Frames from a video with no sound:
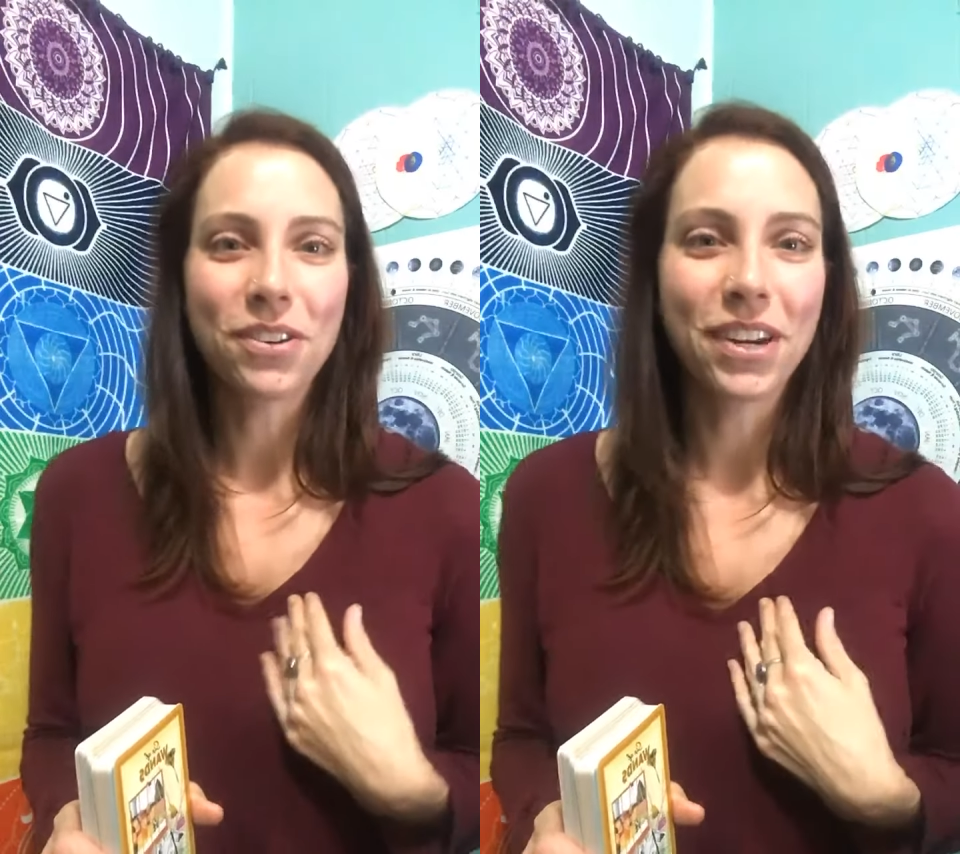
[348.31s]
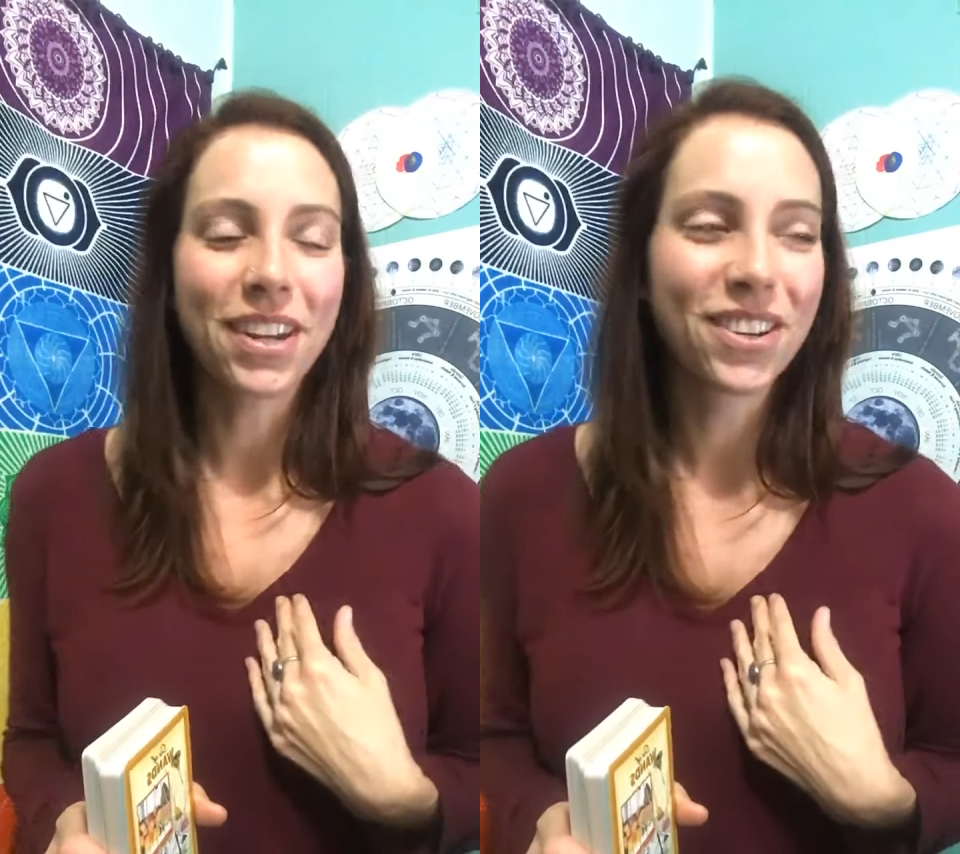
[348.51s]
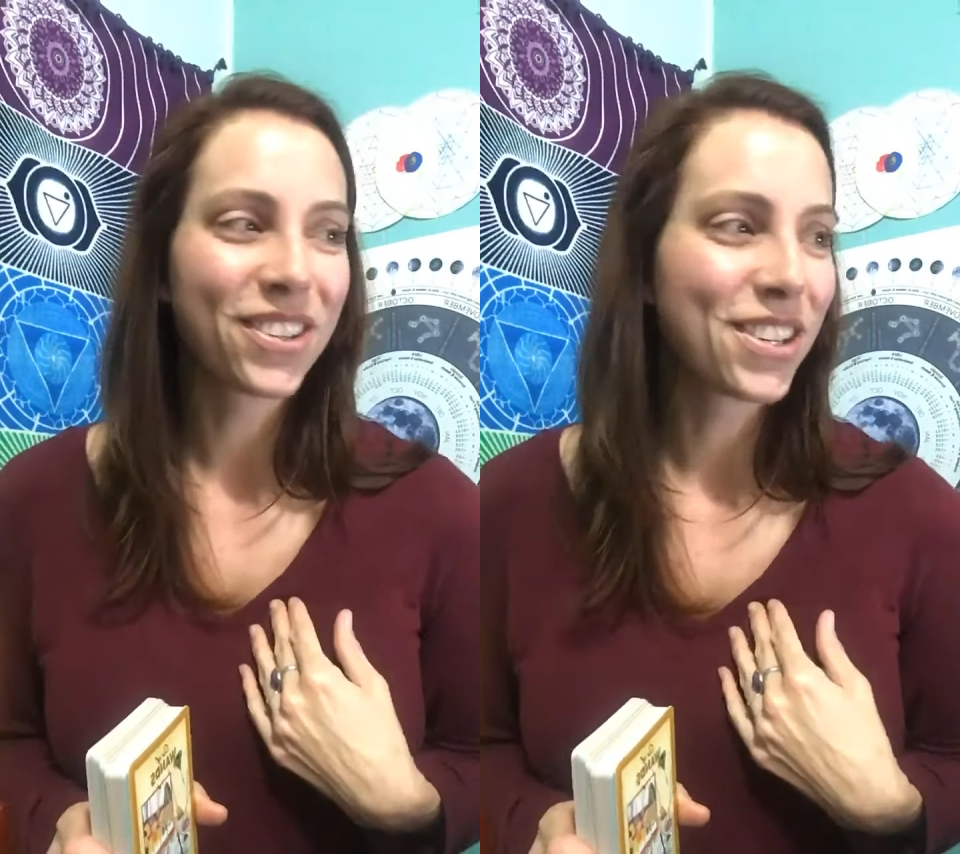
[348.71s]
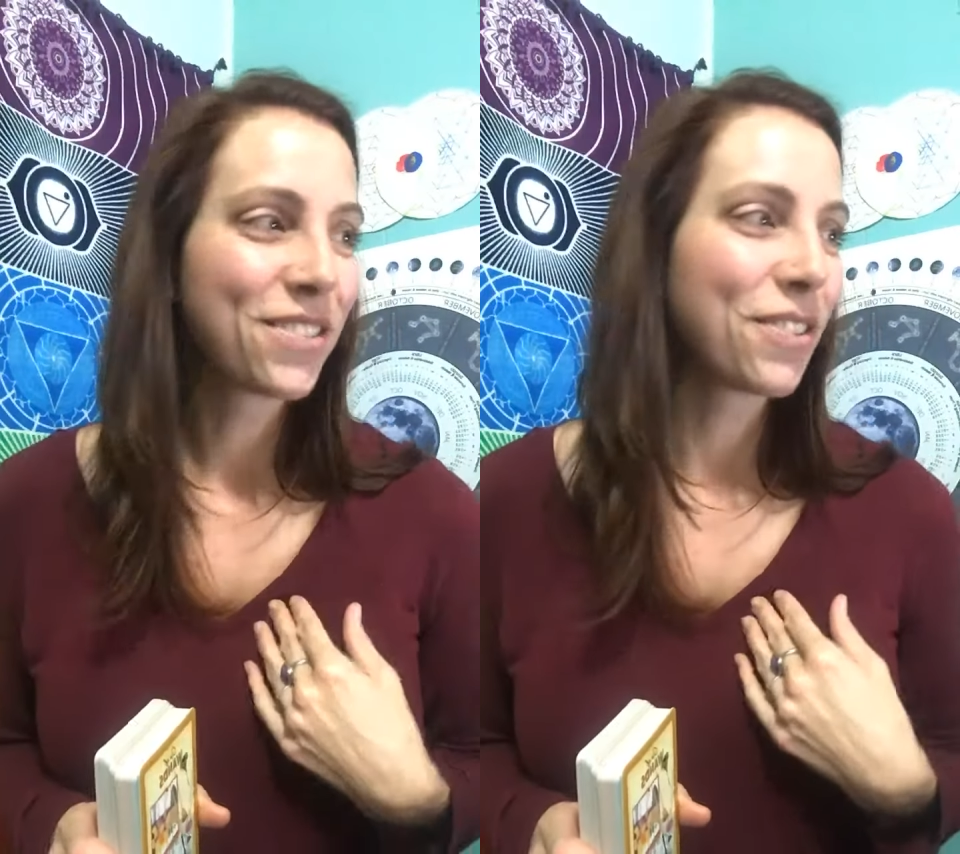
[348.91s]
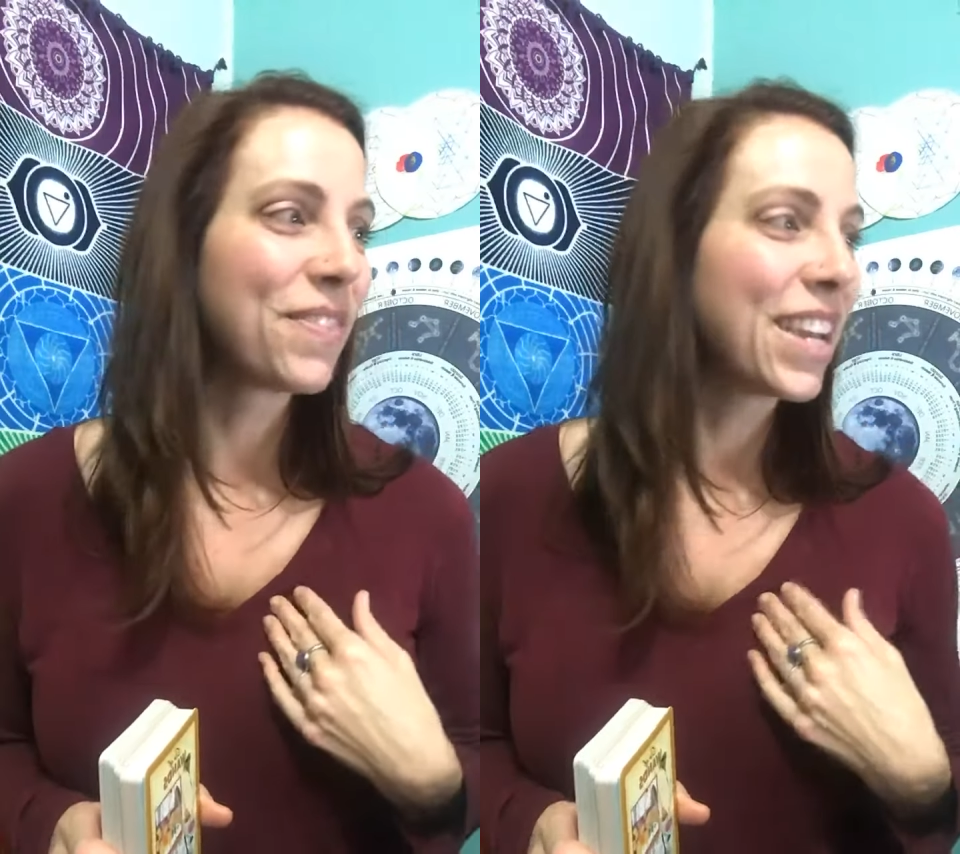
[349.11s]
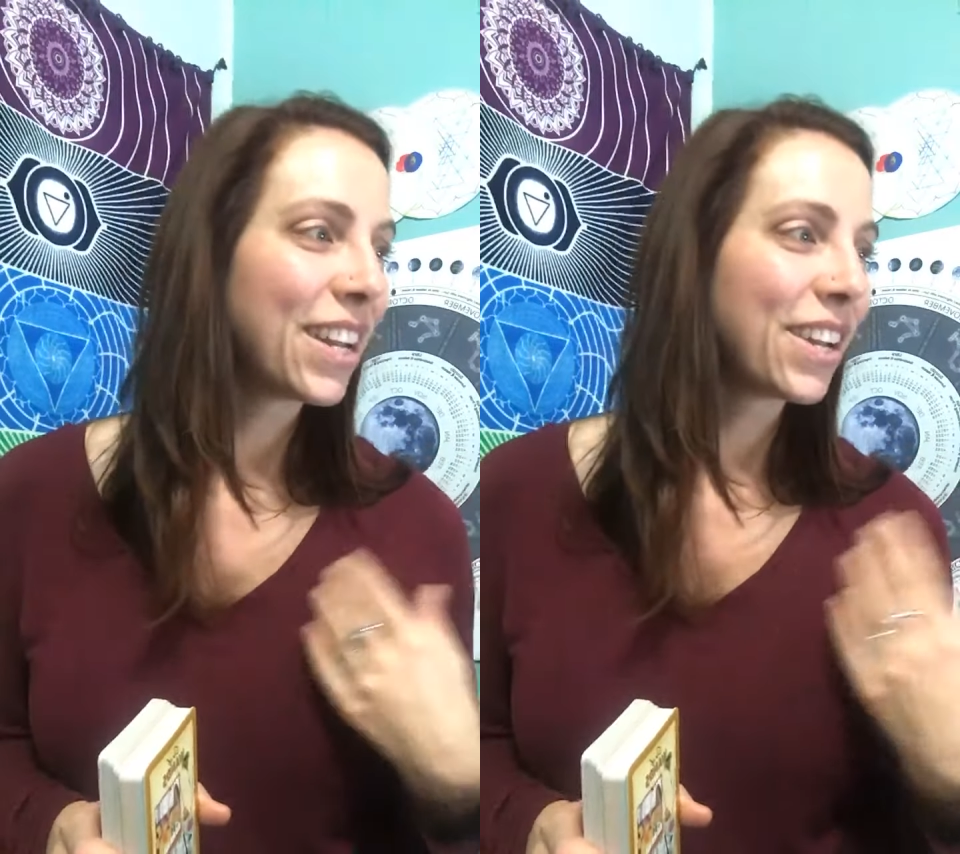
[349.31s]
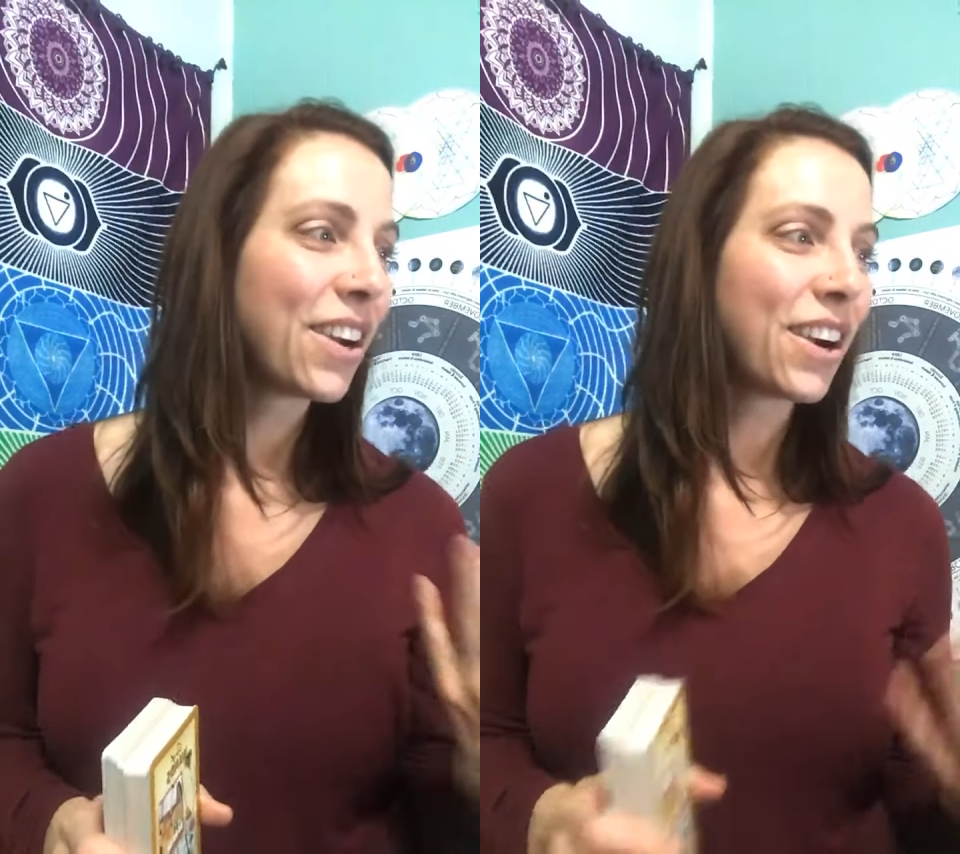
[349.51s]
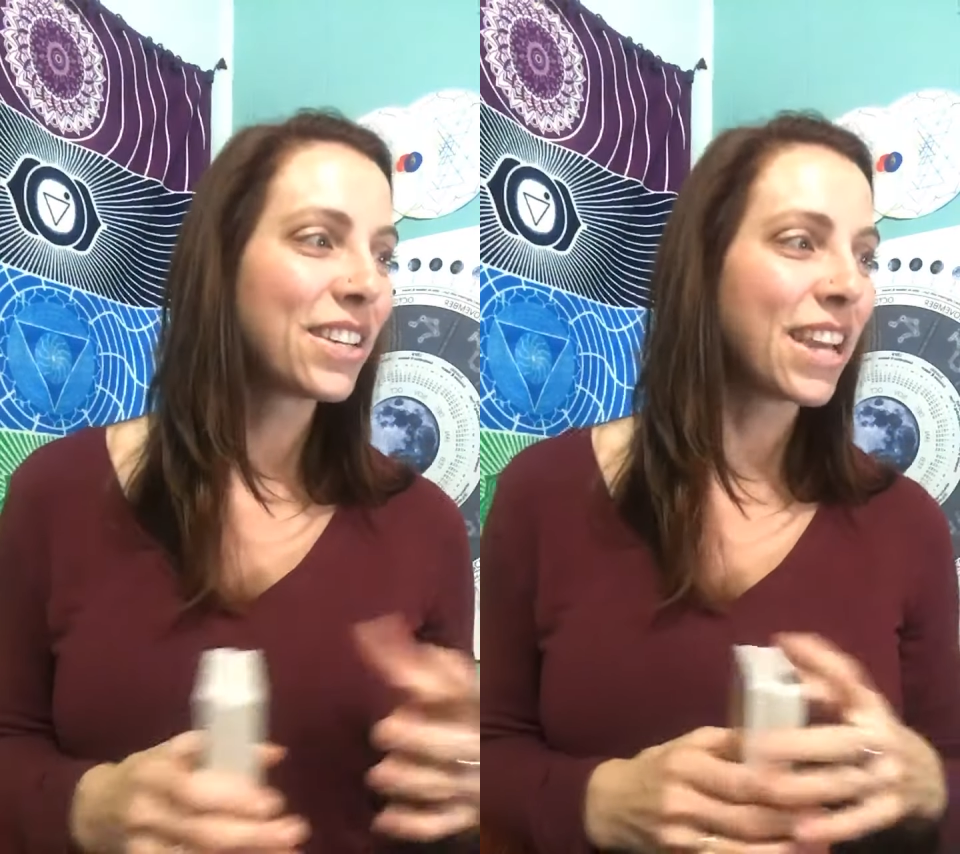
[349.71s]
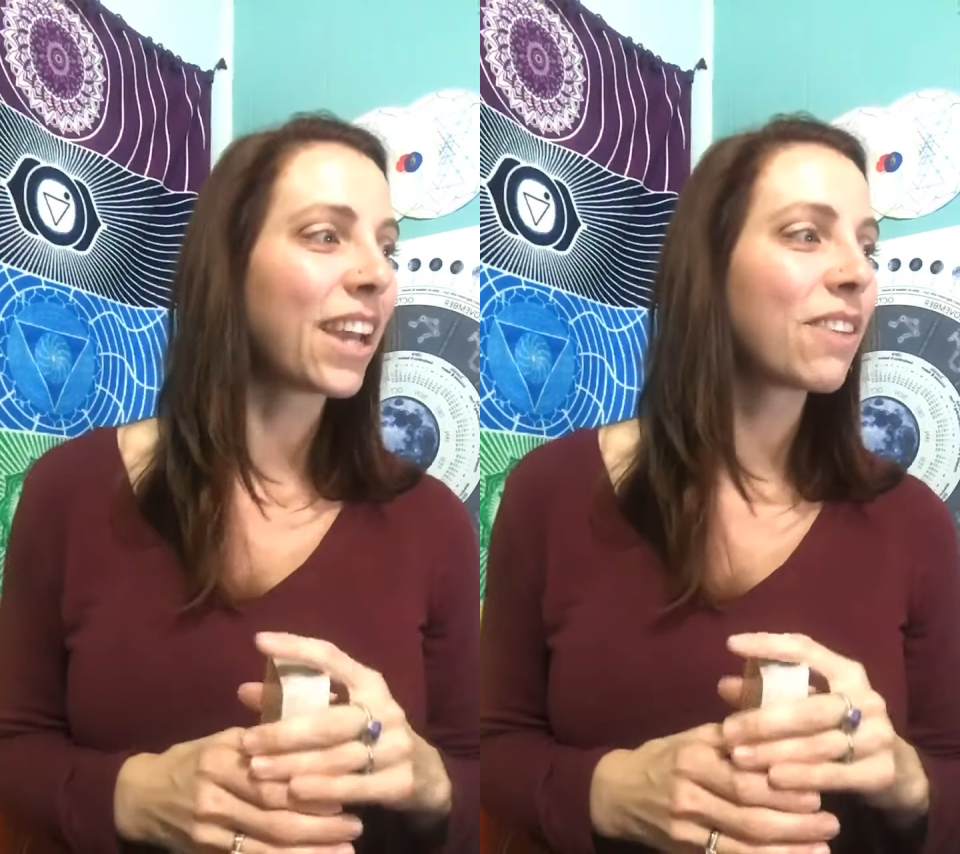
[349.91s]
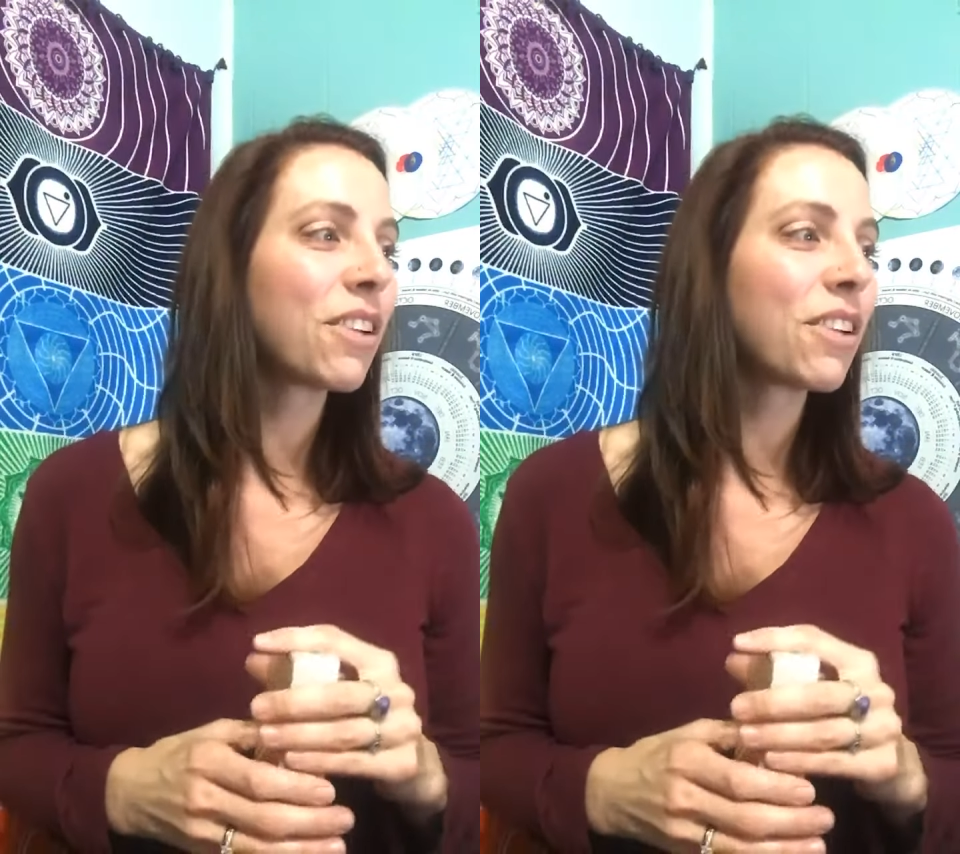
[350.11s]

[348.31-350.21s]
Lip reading: reading course from me and a card deck.